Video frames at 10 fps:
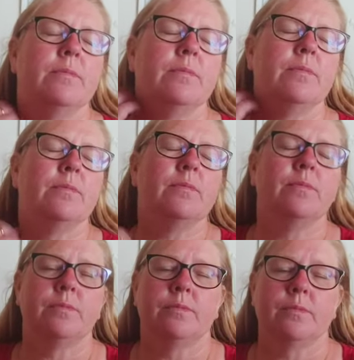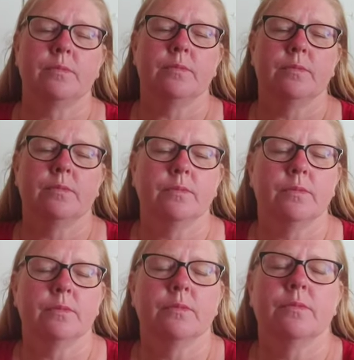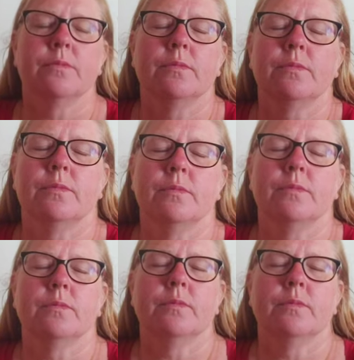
(no one is talking)